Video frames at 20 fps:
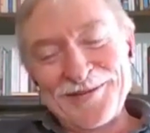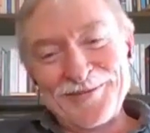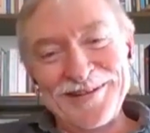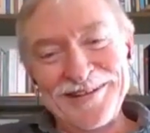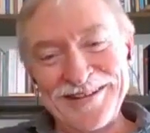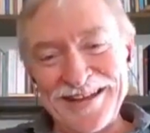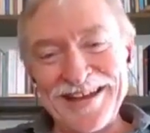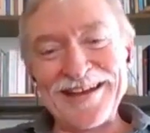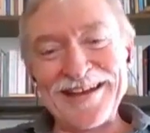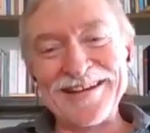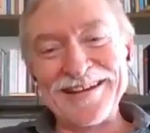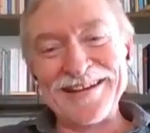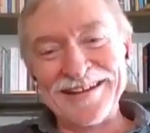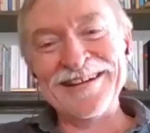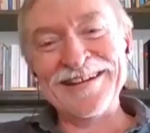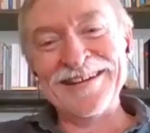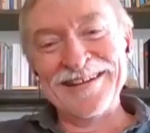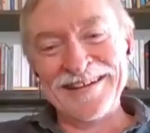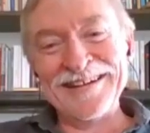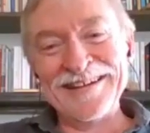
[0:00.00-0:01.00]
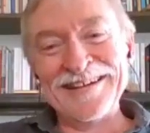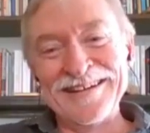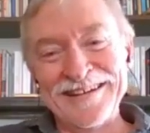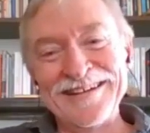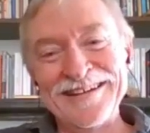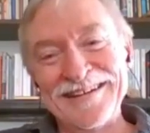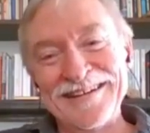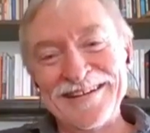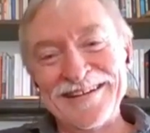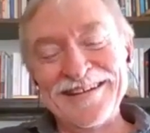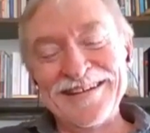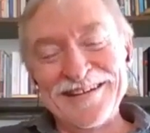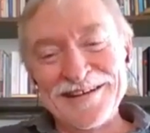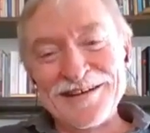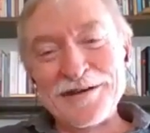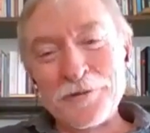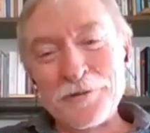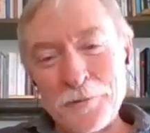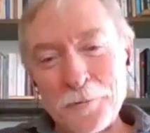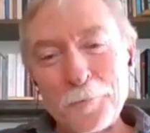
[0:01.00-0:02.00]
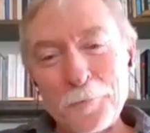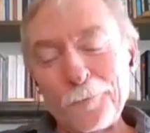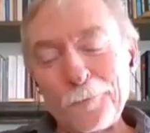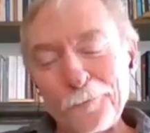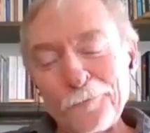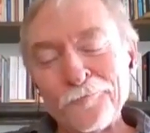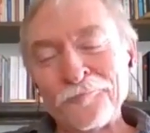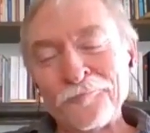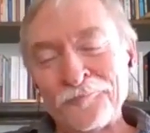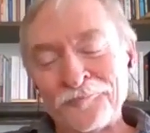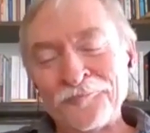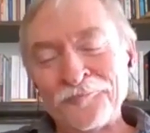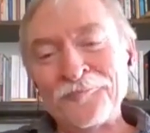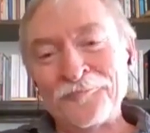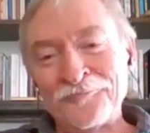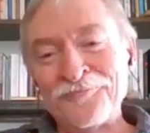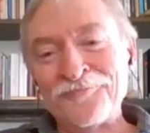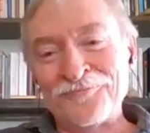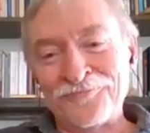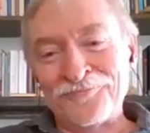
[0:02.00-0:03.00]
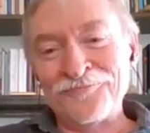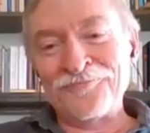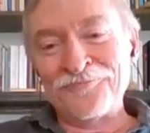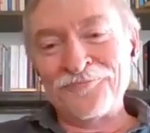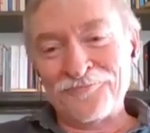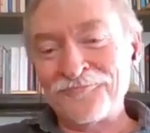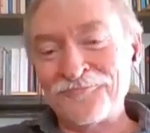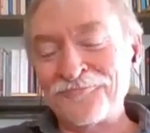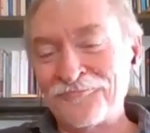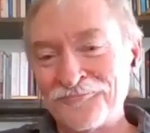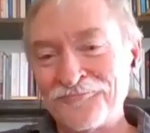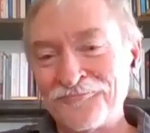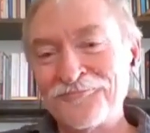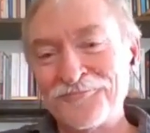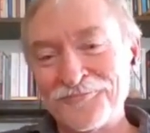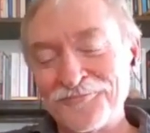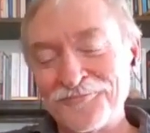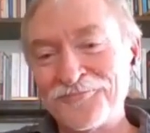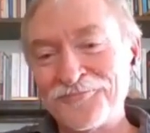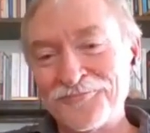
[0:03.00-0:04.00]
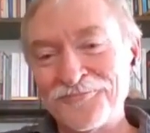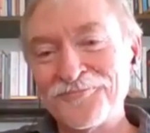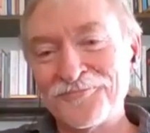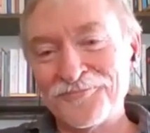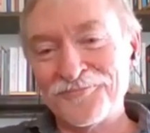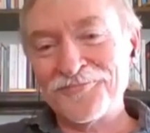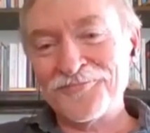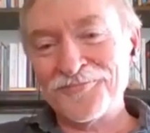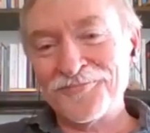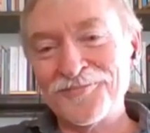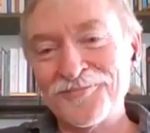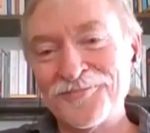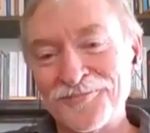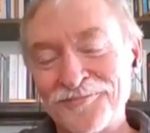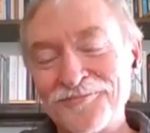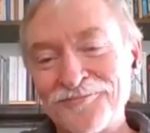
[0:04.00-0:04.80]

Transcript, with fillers: right? And people will, you know, and that's just kind of our human nature to go along with